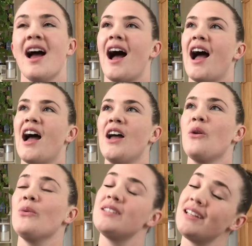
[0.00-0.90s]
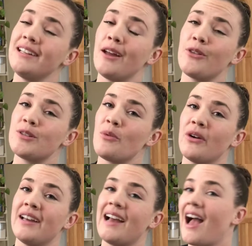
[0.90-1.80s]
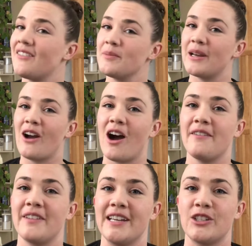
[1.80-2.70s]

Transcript: I was sitting there this morning having my coffee